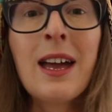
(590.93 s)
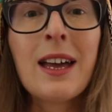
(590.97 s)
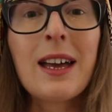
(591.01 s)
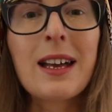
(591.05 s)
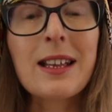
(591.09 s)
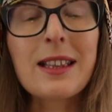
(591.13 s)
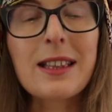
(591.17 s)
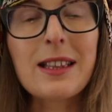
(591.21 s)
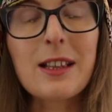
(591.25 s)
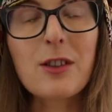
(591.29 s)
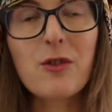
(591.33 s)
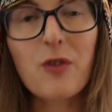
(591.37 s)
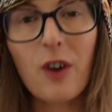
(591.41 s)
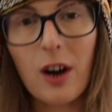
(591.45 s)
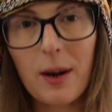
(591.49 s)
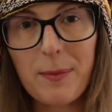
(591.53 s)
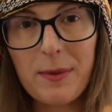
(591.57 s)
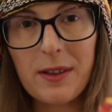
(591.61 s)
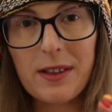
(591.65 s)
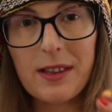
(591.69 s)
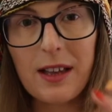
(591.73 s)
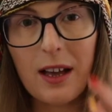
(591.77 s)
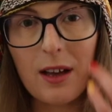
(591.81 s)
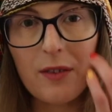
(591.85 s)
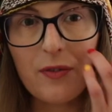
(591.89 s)
It describes
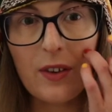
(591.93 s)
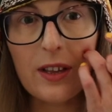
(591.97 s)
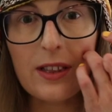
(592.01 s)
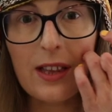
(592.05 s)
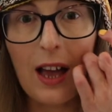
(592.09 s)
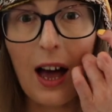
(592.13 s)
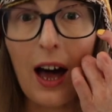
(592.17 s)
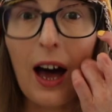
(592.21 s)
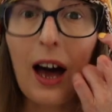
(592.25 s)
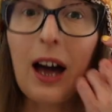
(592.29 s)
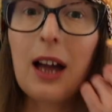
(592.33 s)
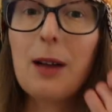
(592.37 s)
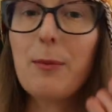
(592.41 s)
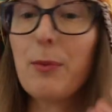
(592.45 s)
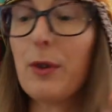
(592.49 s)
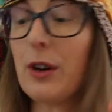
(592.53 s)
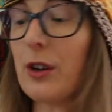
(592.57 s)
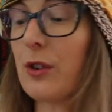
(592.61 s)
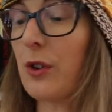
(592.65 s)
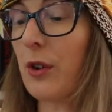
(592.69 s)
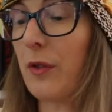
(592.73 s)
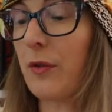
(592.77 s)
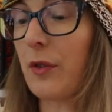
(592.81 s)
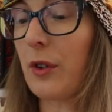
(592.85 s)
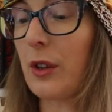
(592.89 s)
itself as a
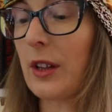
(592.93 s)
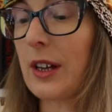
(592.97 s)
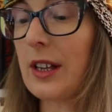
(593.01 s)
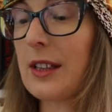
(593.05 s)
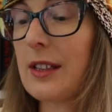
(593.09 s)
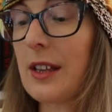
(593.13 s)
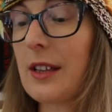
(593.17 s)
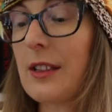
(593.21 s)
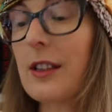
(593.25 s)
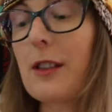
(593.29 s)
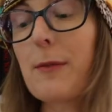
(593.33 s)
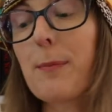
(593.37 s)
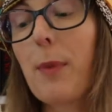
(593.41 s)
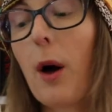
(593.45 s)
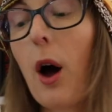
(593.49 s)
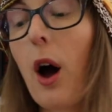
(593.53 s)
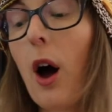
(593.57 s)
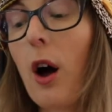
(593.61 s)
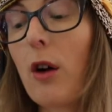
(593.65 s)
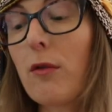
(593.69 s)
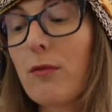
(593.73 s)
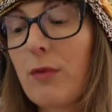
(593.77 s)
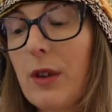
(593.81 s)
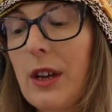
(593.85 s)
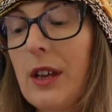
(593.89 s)
hybrid novel. It says it's
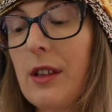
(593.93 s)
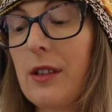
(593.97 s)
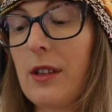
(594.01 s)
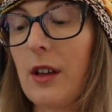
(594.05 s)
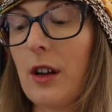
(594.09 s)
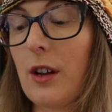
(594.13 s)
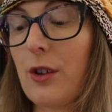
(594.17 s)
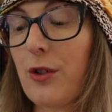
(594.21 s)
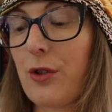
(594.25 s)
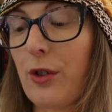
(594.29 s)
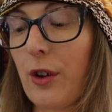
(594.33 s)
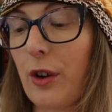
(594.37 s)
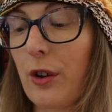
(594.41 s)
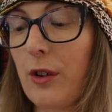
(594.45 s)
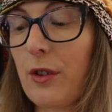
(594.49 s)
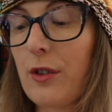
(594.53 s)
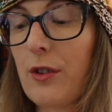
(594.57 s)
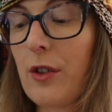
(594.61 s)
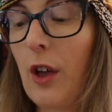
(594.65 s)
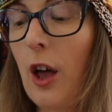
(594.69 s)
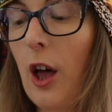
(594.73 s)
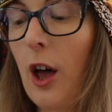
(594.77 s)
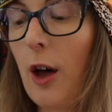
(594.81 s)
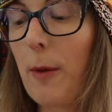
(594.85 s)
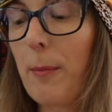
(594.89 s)
part research
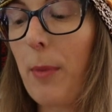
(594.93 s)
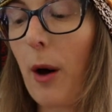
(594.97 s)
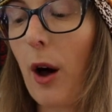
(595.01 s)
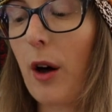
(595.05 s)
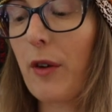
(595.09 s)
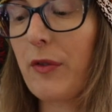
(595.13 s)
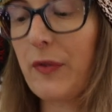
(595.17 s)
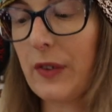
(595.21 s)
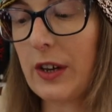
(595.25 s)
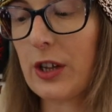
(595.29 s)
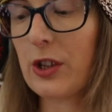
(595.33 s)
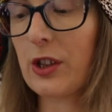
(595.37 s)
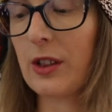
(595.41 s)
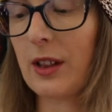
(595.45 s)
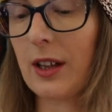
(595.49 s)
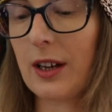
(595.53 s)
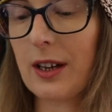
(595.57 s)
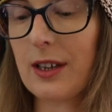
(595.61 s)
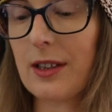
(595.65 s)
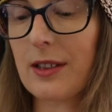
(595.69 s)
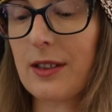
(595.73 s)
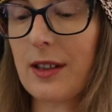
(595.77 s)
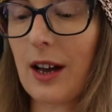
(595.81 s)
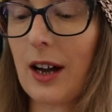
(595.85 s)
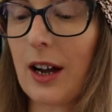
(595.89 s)
notes, part
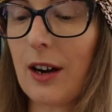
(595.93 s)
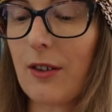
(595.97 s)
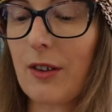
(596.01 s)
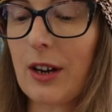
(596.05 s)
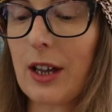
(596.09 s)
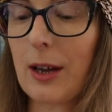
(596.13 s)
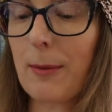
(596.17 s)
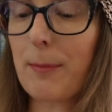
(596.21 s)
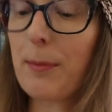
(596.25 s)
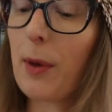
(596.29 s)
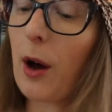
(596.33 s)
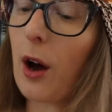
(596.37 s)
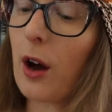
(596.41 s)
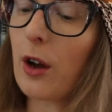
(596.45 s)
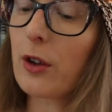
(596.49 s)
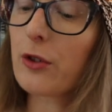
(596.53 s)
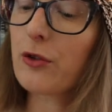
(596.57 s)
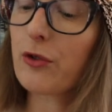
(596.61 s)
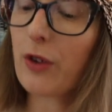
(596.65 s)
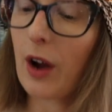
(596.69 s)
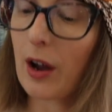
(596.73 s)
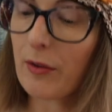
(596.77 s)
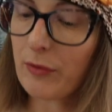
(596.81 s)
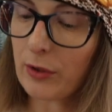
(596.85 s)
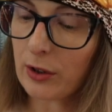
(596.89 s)
fictionalized diary, and part
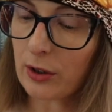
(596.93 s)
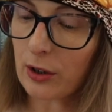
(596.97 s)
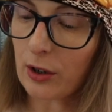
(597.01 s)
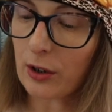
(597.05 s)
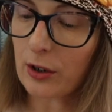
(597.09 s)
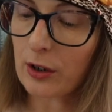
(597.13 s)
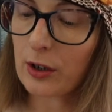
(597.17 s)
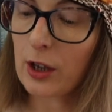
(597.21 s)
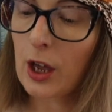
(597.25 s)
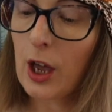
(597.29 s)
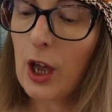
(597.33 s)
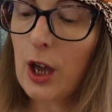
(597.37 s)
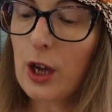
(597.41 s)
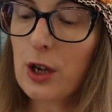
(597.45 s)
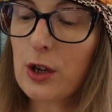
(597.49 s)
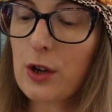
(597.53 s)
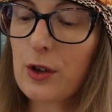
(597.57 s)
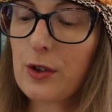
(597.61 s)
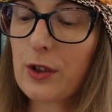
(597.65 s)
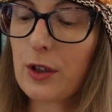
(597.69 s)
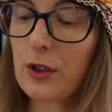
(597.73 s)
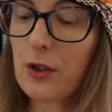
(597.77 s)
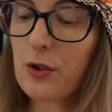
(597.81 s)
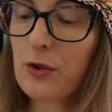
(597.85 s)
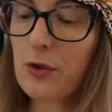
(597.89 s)
travelogue,
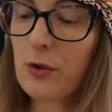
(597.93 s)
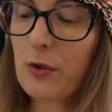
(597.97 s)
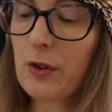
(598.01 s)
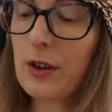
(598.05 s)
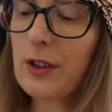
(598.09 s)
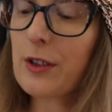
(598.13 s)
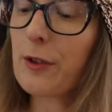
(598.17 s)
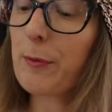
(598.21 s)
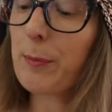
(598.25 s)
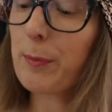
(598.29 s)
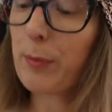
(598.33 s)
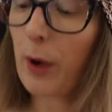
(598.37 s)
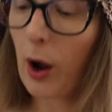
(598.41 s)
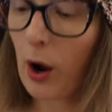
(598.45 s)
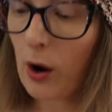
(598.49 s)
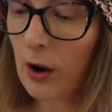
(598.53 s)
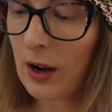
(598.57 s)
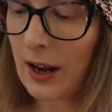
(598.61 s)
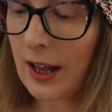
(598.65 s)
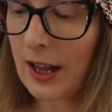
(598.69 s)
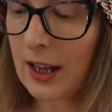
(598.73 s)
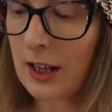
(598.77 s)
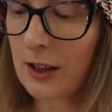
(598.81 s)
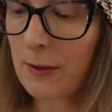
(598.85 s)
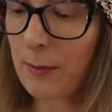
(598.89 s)
using the stories of
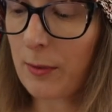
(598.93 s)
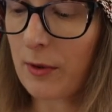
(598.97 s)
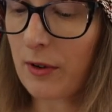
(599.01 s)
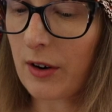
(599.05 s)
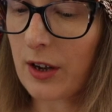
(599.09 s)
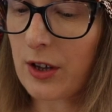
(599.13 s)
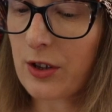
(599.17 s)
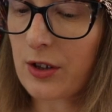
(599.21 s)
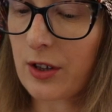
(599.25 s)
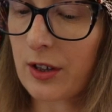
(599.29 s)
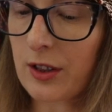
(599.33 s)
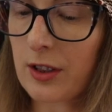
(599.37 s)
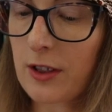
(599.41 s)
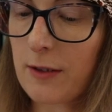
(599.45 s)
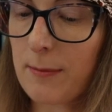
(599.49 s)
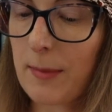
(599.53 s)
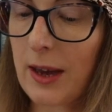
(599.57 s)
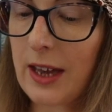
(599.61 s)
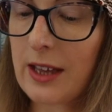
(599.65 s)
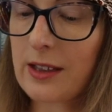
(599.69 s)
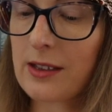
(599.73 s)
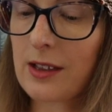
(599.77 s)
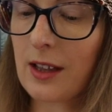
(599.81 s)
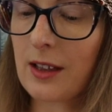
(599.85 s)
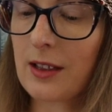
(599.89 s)
polar exploration to
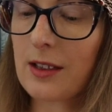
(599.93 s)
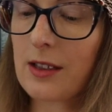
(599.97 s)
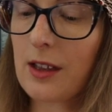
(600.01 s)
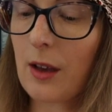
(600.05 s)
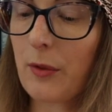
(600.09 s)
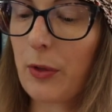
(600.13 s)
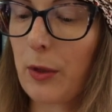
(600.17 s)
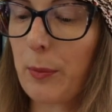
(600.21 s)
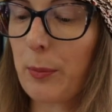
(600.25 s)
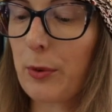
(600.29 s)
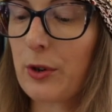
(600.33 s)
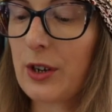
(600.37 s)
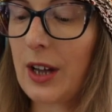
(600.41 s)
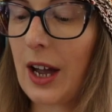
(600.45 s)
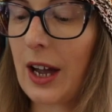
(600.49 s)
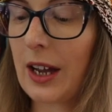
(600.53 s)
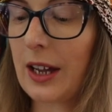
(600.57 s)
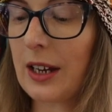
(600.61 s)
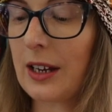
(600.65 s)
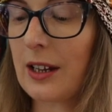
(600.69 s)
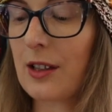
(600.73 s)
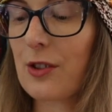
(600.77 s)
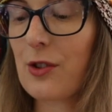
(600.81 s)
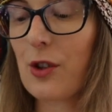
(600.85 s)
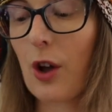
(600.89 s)
make sense of the
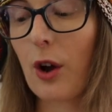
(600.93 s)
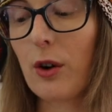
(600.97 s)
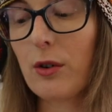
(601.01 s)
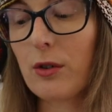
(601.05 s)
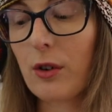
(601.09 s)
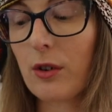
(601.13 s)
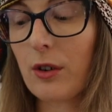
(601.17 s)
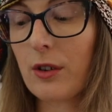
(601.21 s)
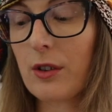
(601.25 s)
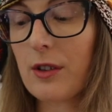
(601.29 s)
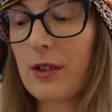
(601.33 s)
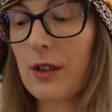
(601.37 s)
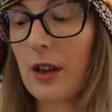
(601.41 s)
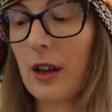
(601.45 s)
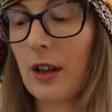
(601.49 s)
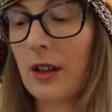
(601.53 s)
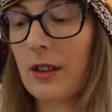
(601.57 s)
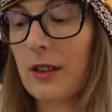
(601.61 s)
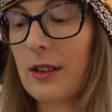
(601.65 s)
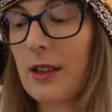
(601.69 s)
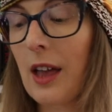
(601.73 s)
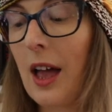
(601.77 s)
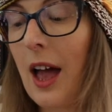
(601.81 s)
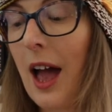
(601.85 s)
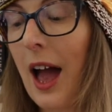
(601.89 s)
protagonist's own
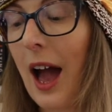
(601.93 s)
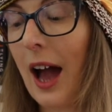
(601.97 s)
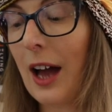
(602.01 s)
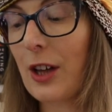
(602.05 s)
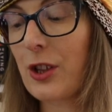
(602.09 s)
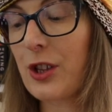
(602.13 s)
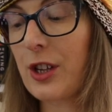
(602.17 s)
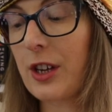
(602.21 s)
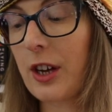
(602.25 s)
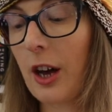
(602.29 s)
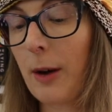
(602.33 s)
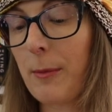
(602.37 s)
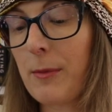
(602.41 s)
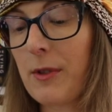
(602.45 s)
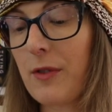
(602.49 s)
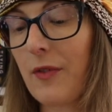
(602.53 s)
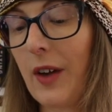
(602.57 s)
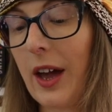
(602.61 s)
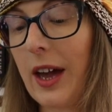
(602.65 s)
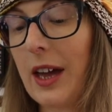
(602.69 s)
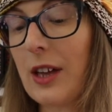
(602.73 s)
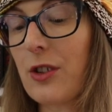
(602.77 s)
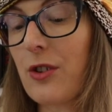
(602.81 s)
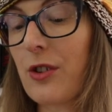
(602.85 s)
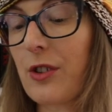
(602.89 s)
concerns as she comes of
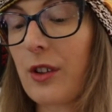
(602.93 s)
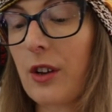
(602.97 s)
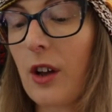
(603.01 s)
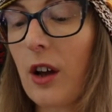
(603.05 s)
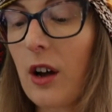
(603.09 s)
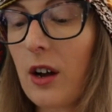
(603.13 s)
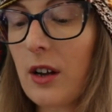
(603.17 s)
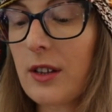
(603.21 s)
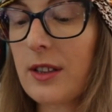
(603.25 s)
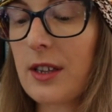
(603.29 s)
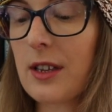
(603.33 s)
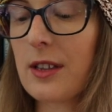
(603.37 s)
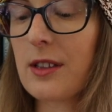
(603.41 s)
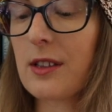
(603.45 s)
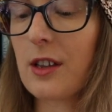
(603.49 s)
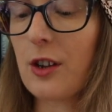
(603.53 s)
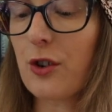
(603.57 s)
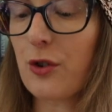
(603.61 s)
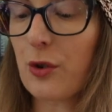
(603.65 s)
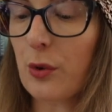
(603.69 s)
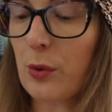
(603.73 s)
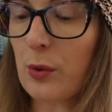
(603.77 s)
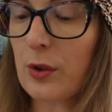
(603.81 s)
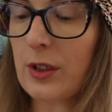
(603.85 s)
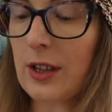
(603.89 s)
age as an artist, a
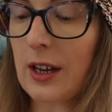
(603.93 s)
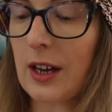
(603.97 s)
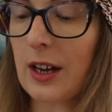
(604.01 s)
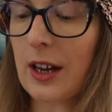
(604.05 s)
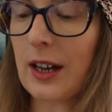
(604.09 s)
daughter,